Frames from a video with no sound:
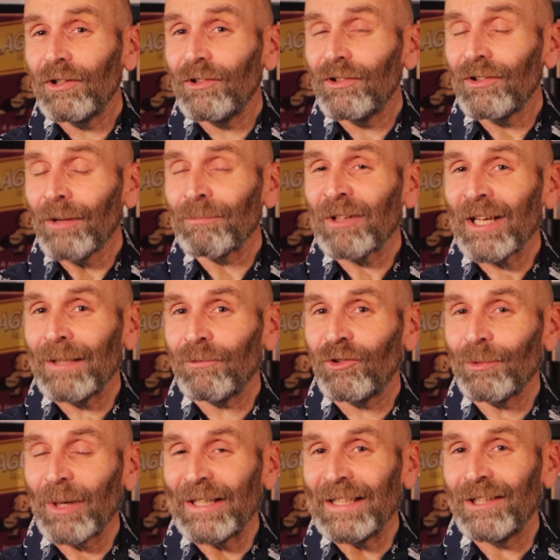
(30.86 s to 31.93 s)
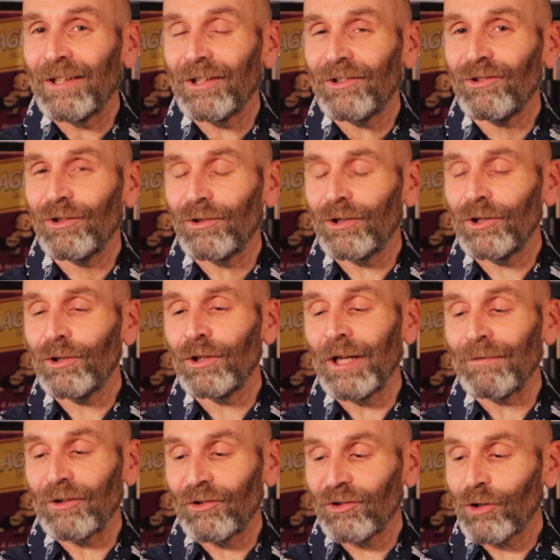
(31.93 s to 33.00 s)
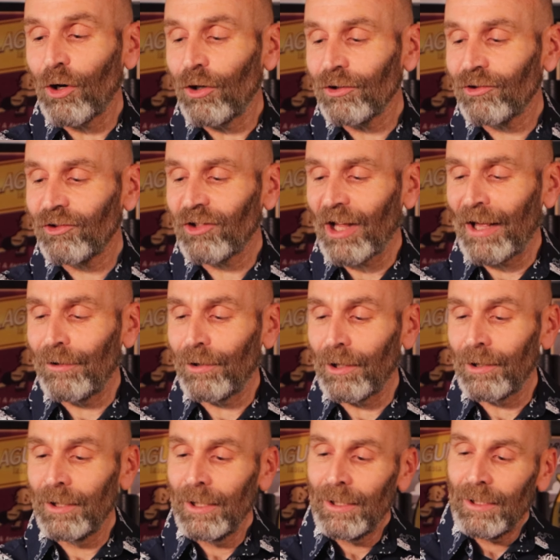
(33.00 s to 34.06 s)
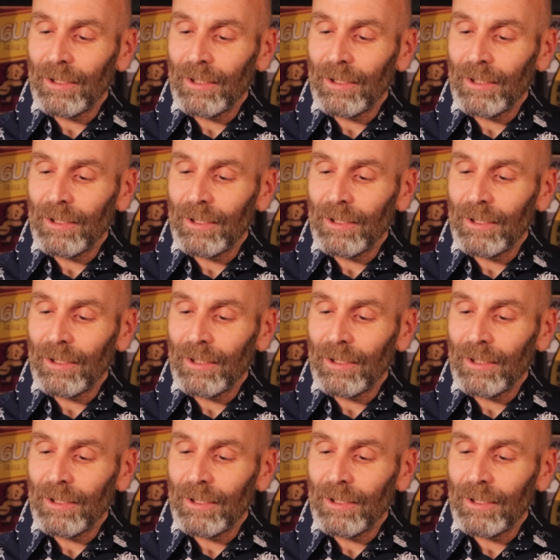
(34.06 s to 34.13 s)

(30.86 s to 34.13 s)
sometimes you might hear this, you could have a Scotch Sour,